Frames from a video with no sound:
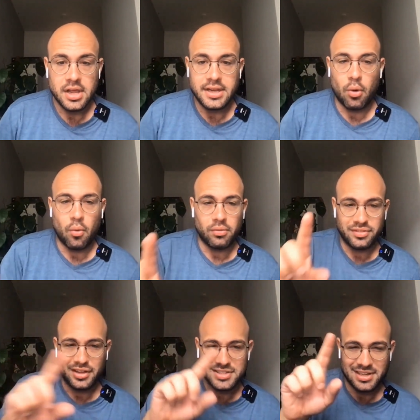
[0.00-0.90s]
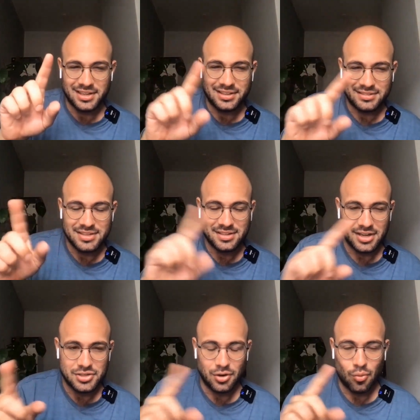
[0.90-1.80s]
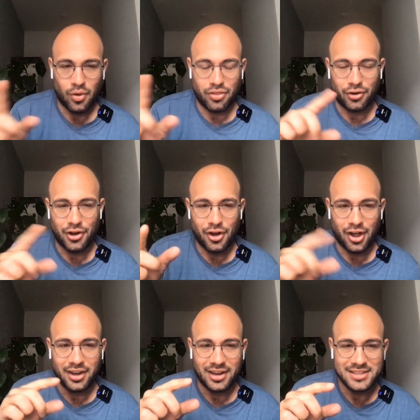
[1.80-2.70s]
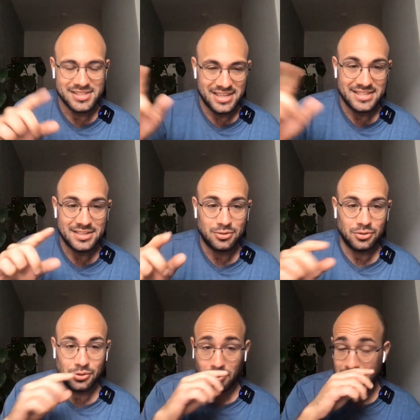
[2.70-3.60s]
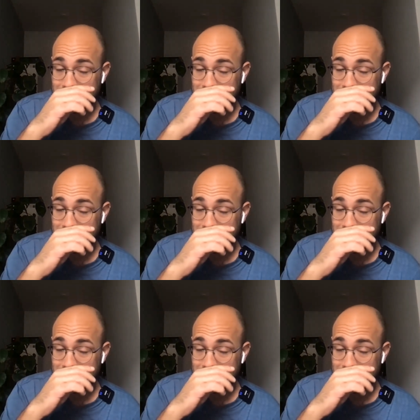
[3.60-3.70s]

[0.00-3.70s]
Now, there's a discussion on whether or not it's easy to do.